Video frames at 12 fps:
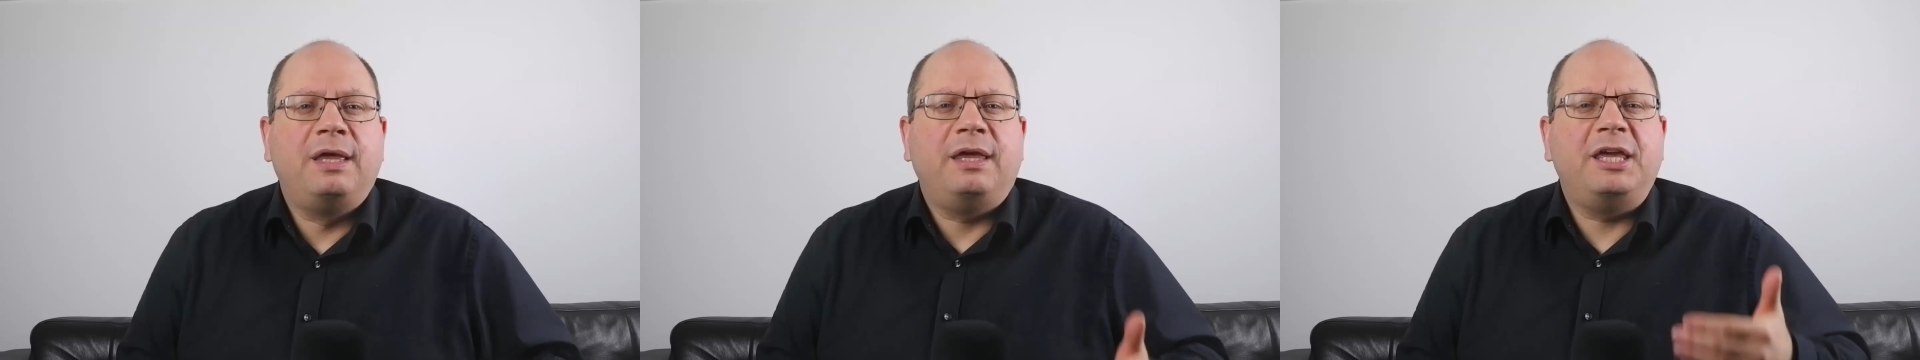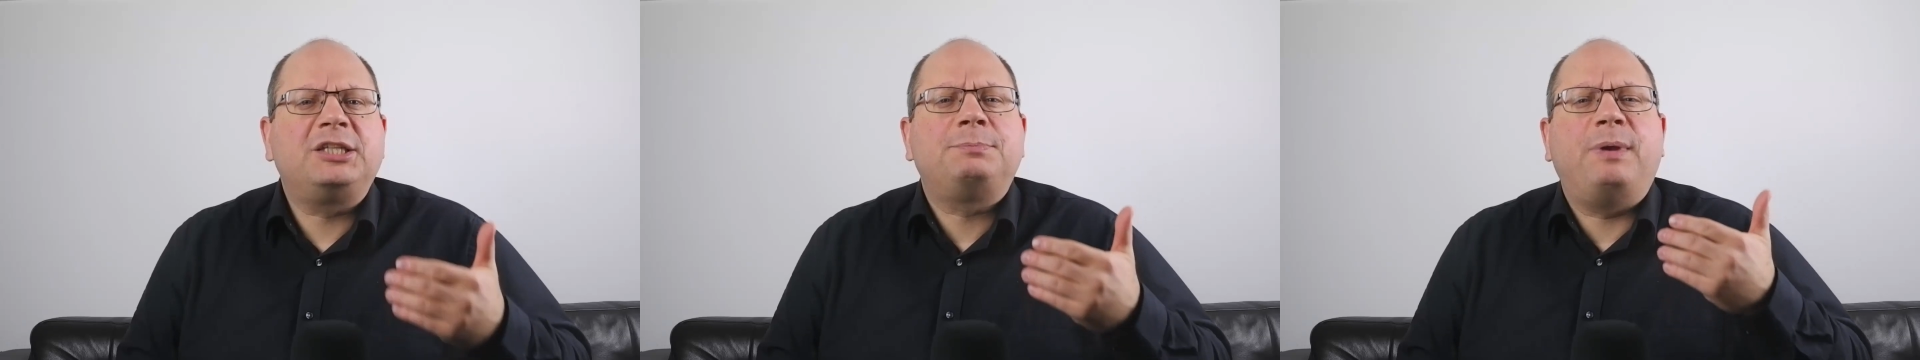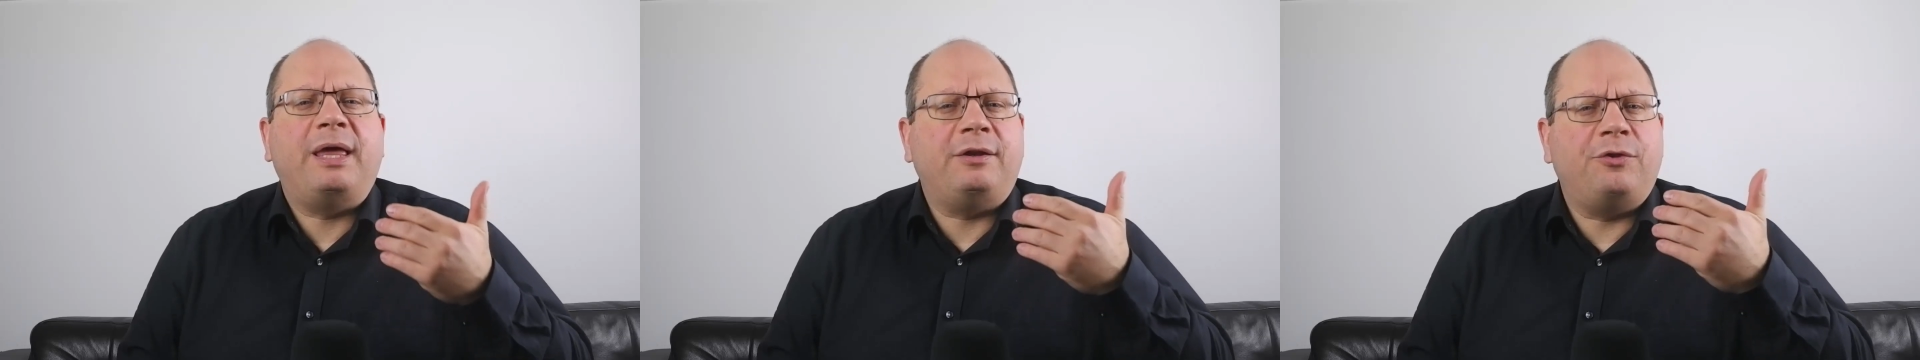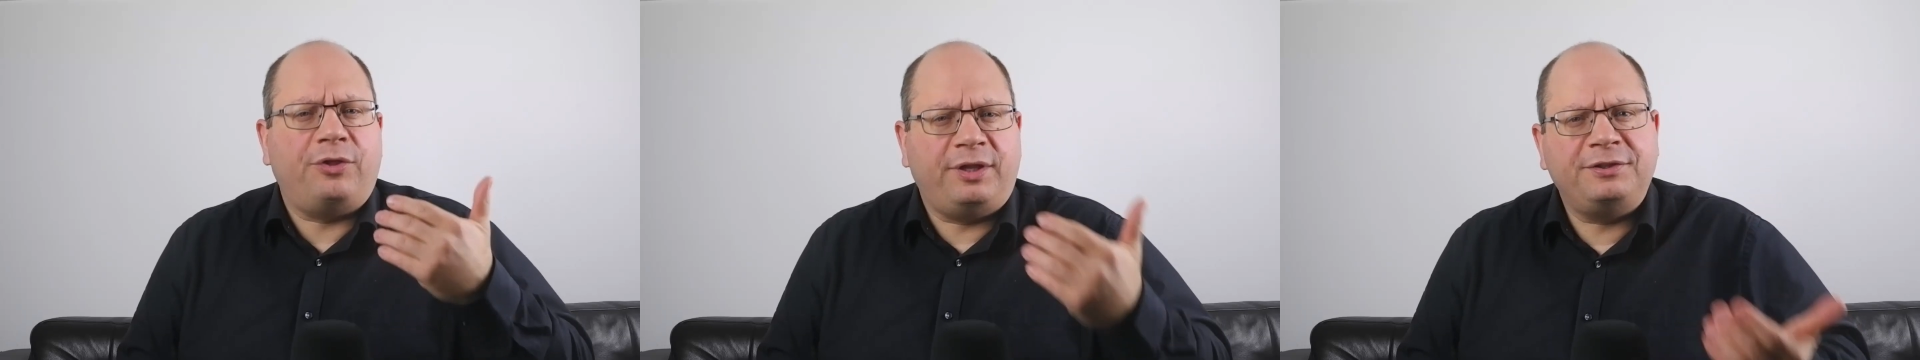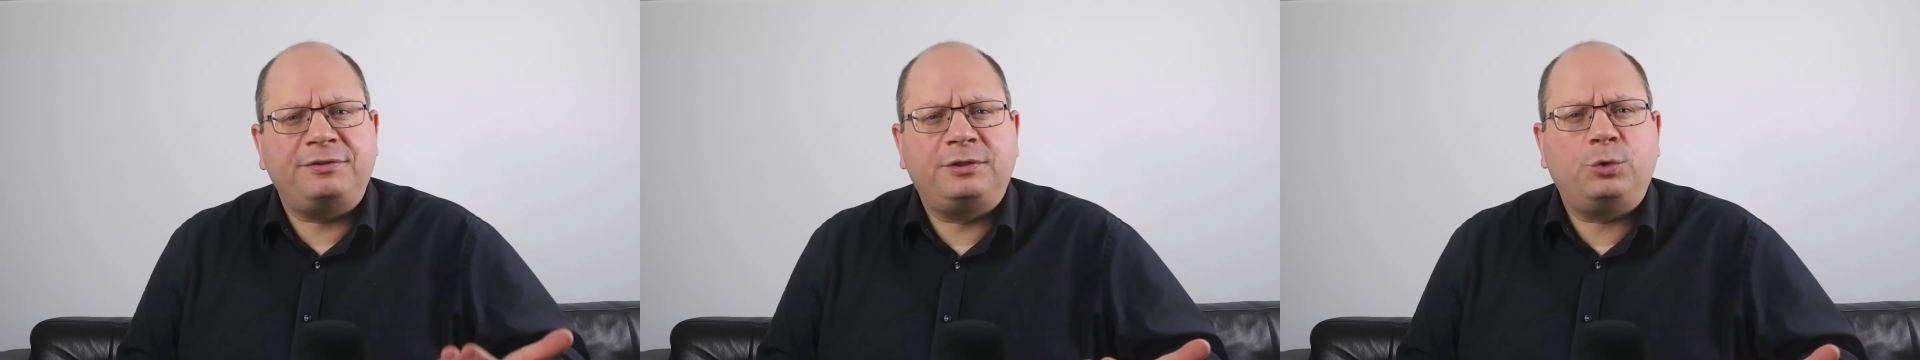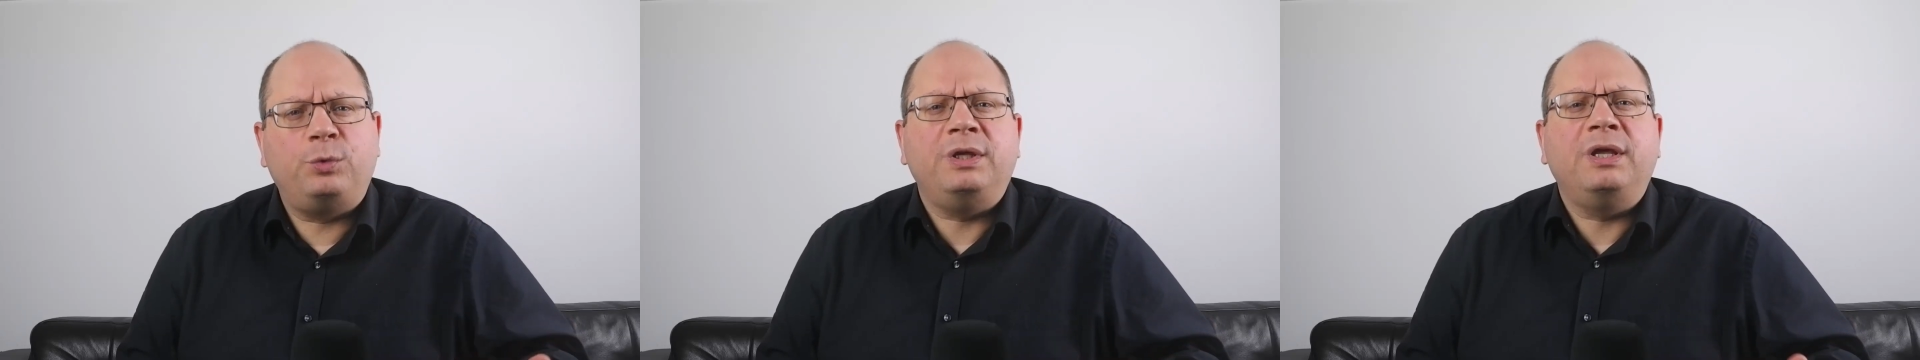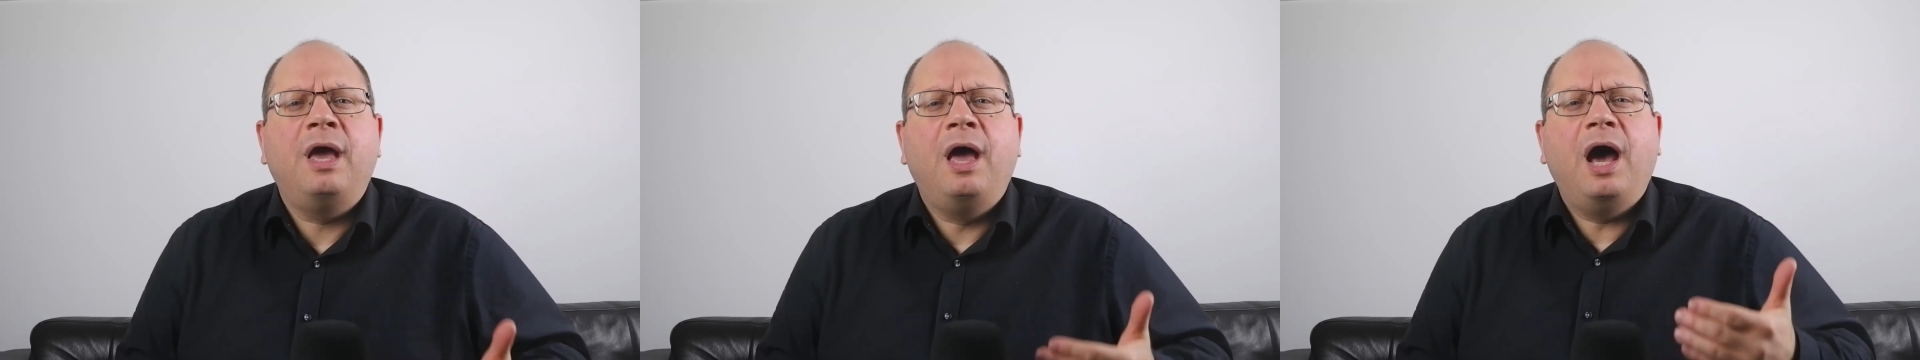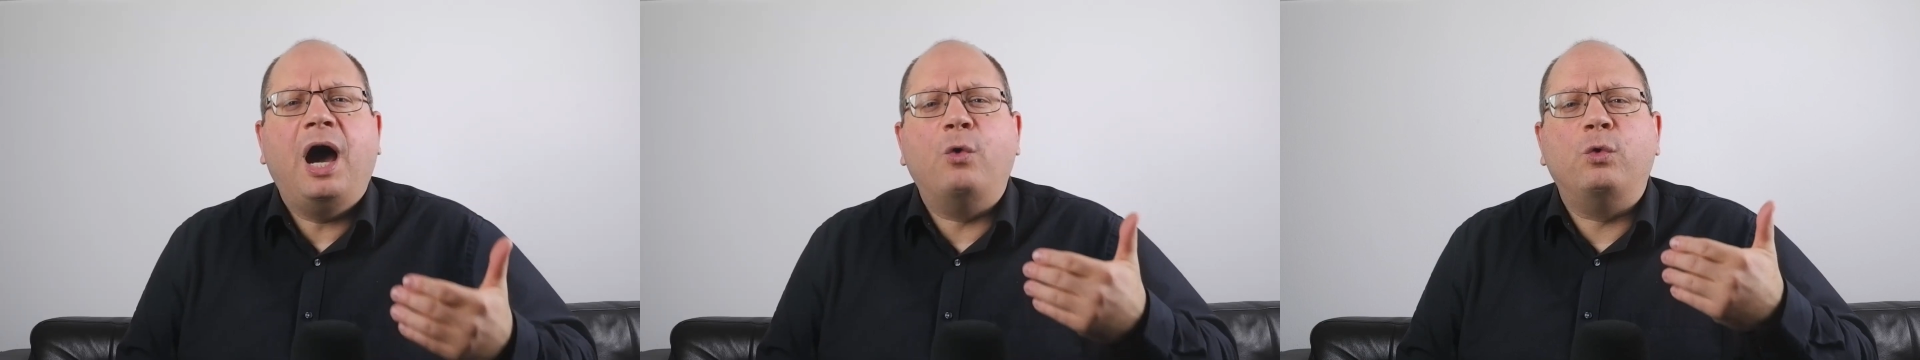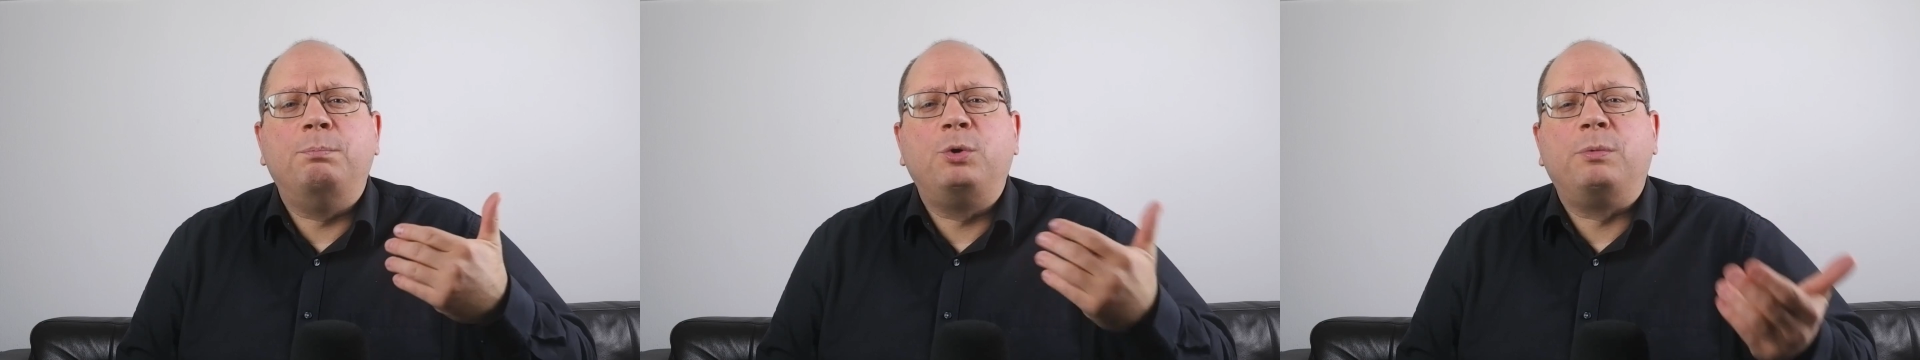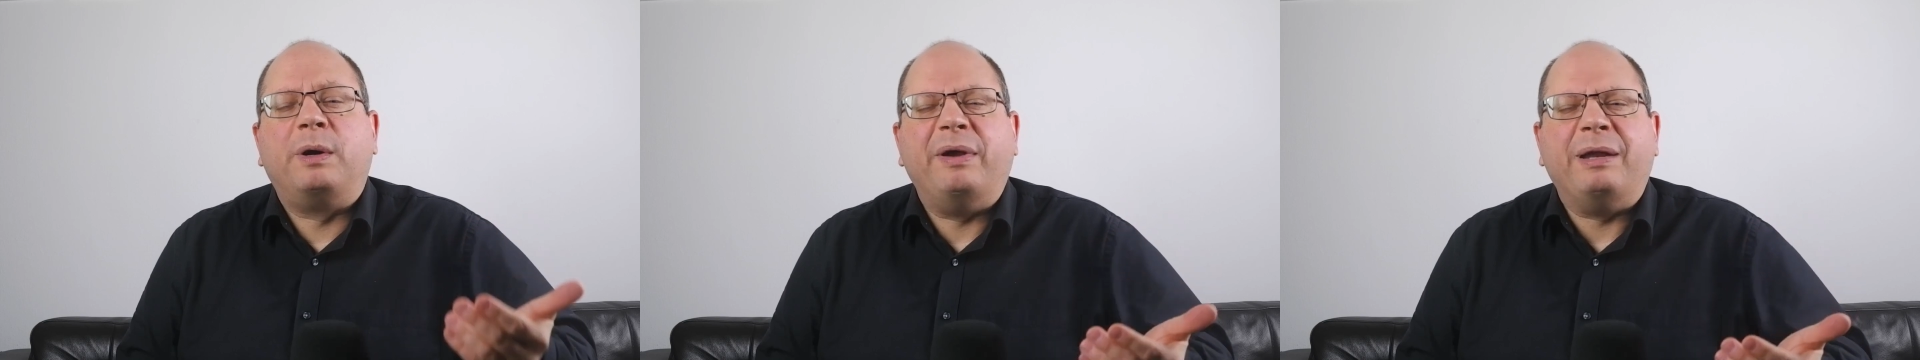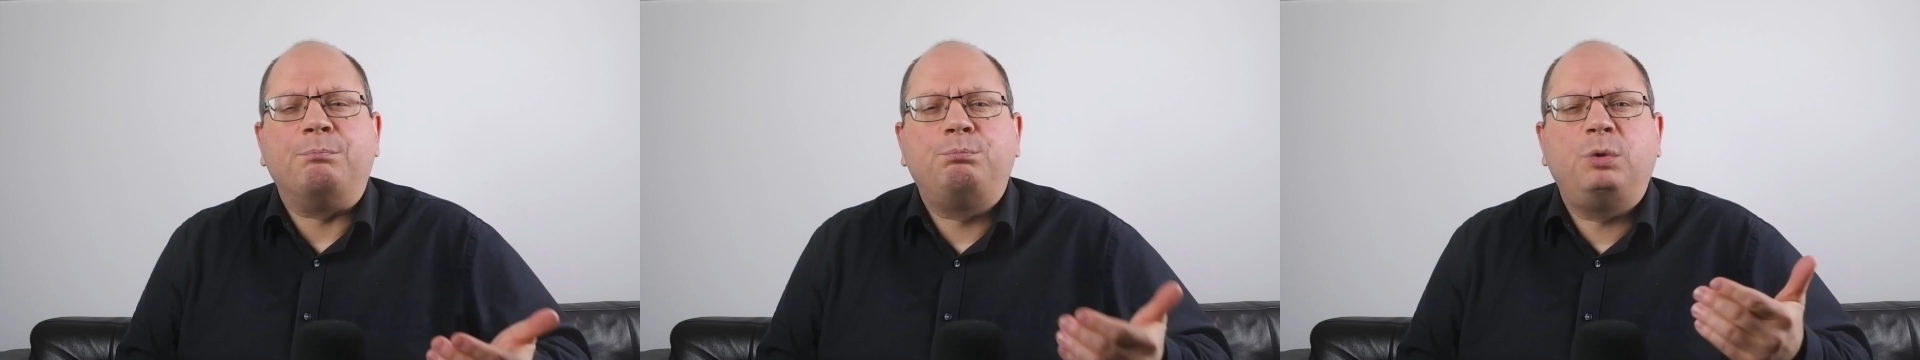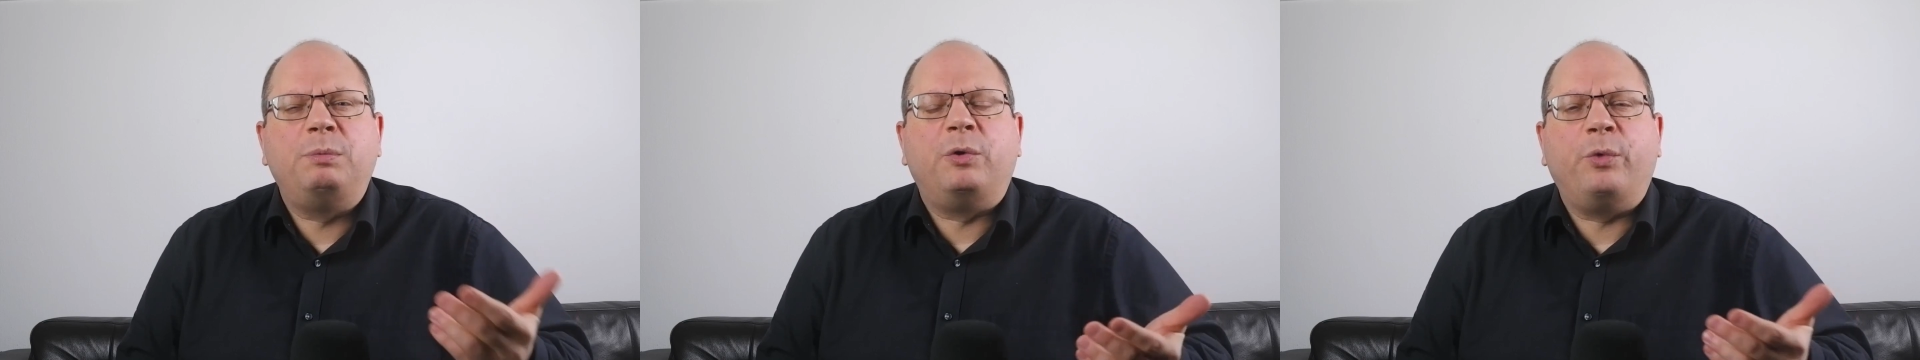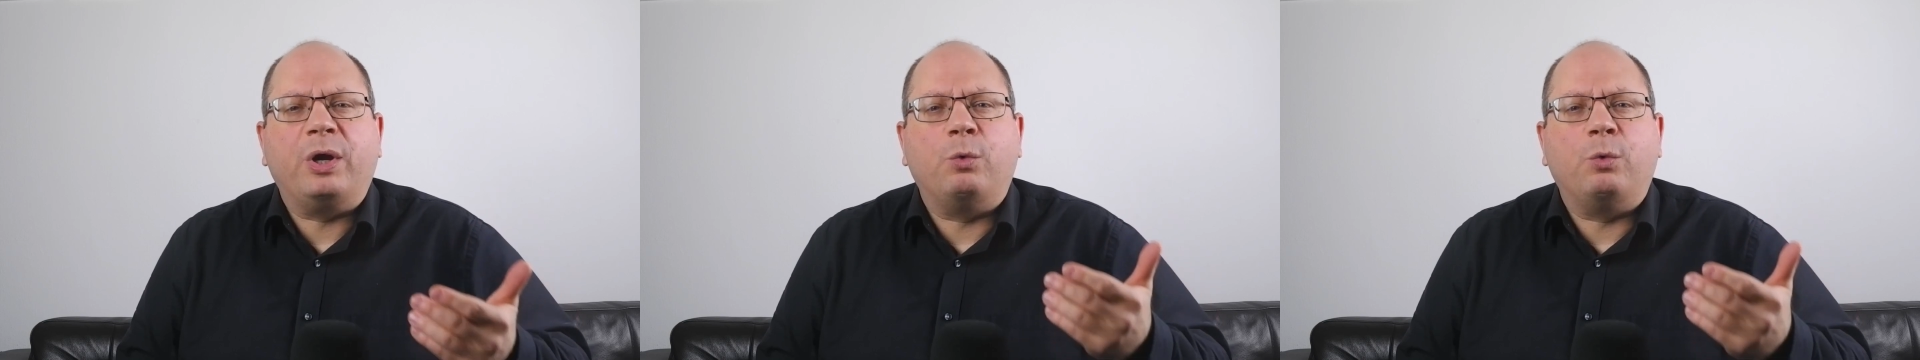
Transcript: Explain the history, how a boomerang, boomerang